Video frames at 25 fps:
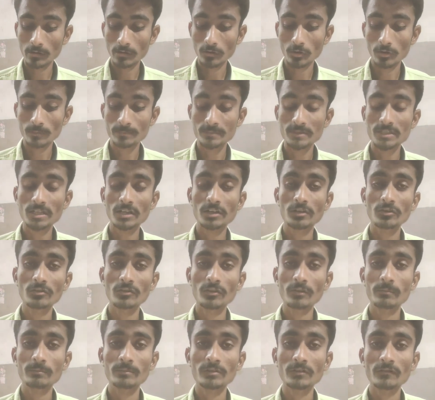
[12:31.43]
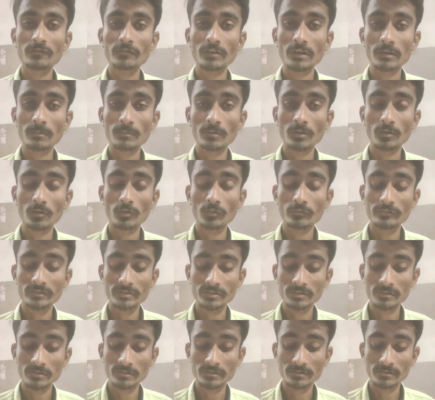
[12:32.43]
objective of the
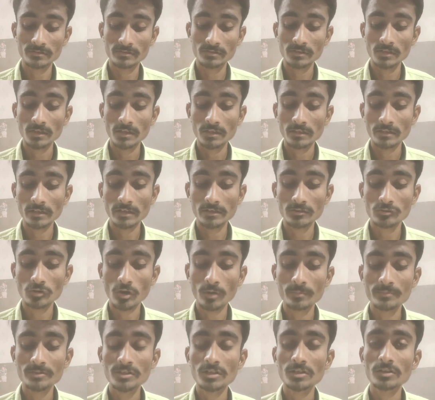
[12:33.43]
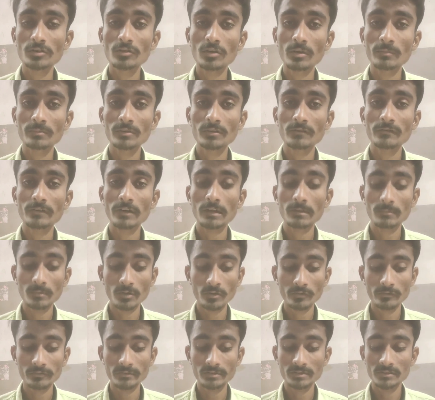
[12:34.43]
pharmacovigilance, that is the objective of the
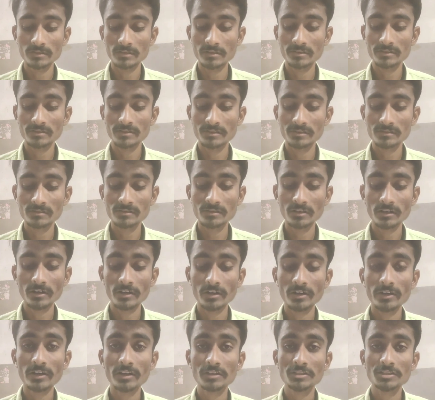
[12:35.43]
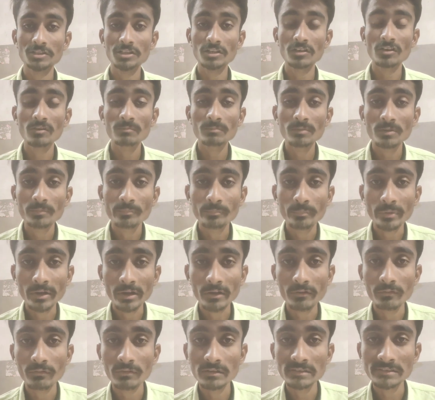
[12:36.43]
pharmacovigilance is the reduction of the
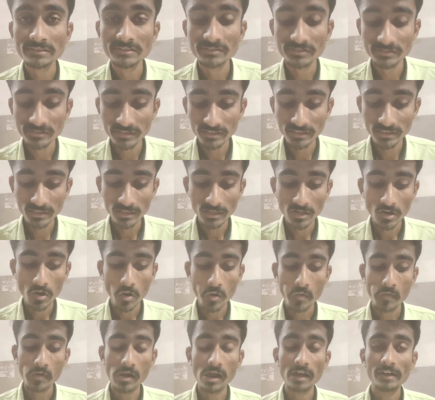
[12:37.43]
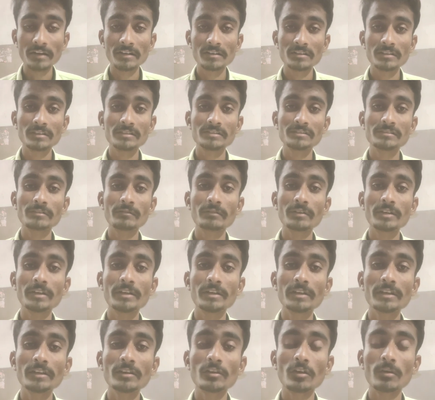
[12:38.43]
frequency and
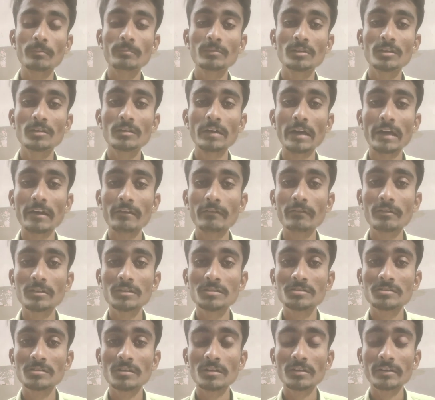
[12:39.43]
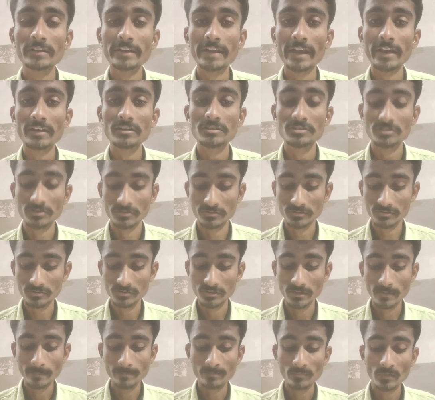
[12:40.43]
severity of the adverse drug reactions,
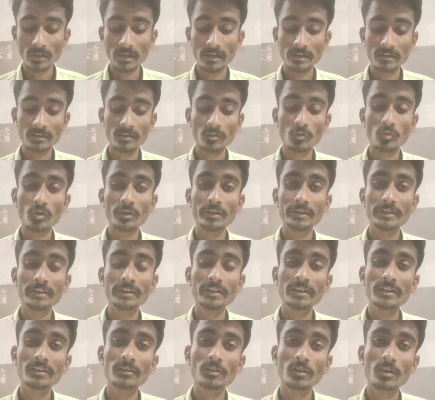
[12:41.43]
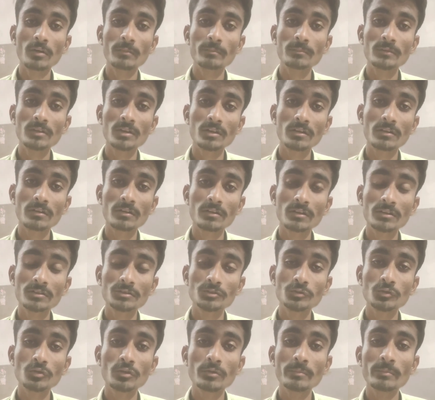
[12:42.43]
and the quality of the drug
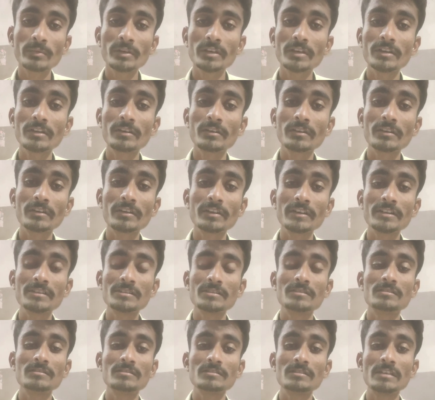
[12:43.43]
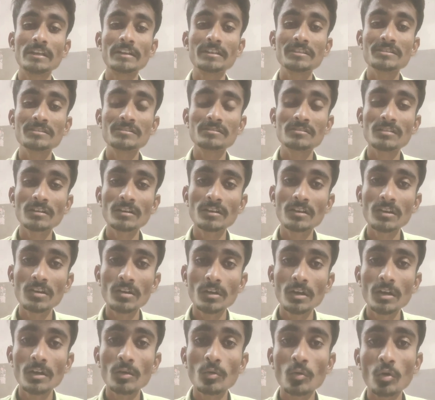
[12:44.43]
should be increased. That is the
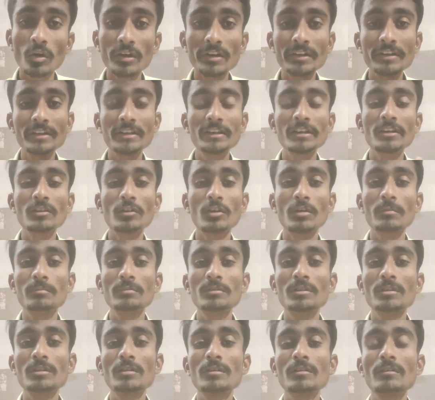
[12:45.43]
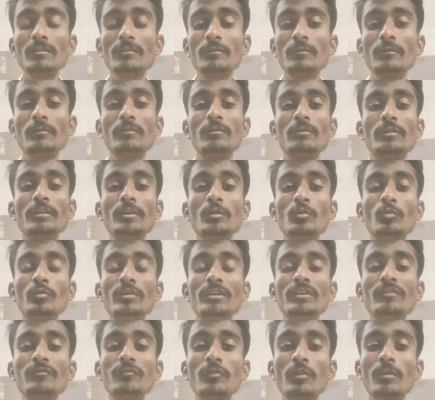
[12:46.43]
quality of the
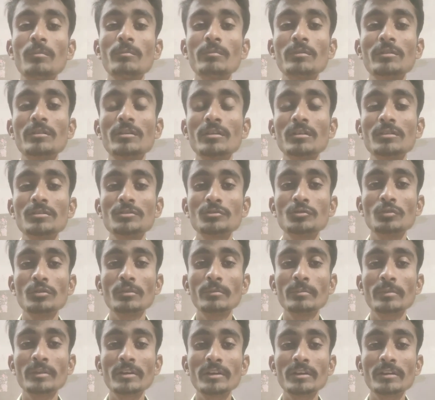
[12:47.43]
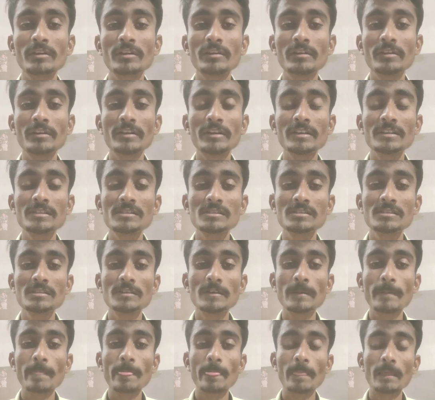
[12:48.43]
newly formed drug should be increased,
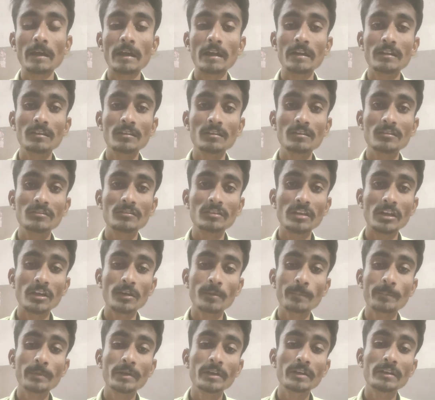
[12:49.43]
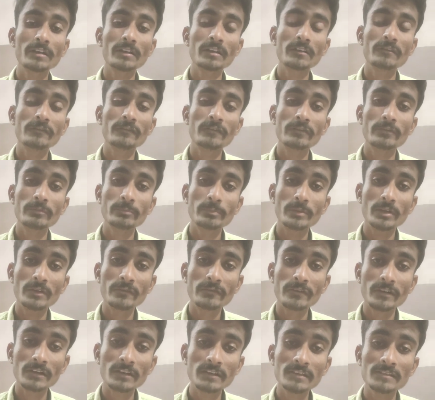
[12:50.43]
and the therapeutic
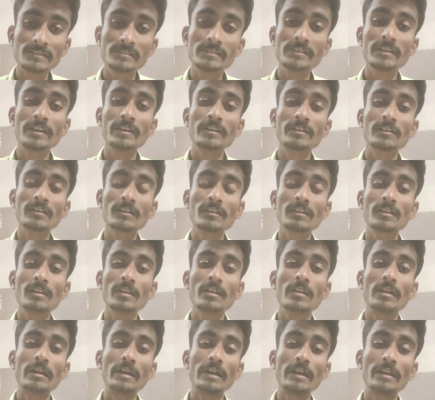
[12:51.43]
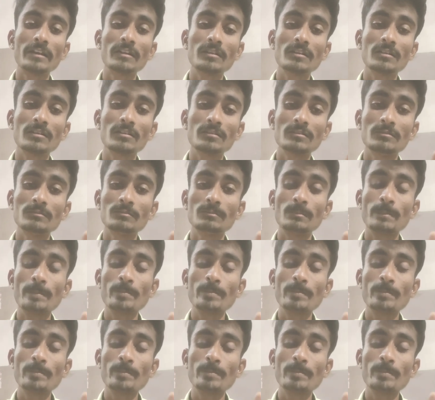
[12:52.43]
effect is greater, and the